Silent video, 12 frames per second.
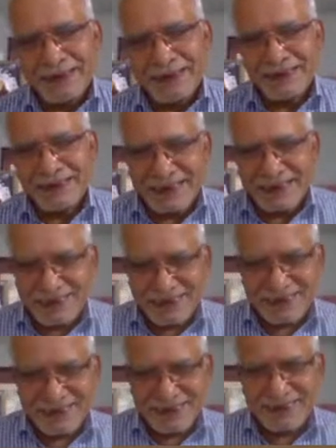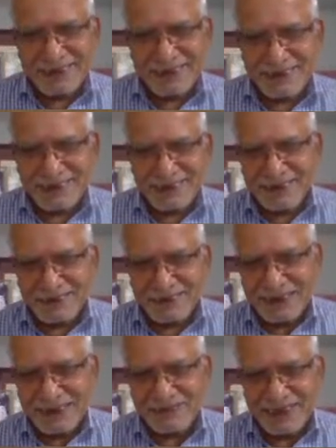And the exchange rate is here,
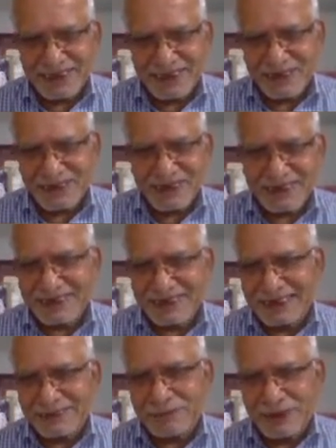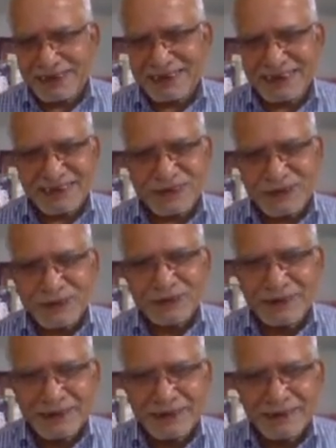one Swedish kroner is 8.62.
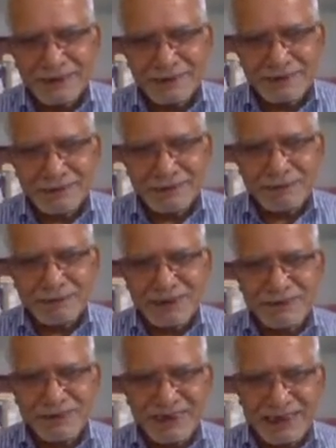So remember, if you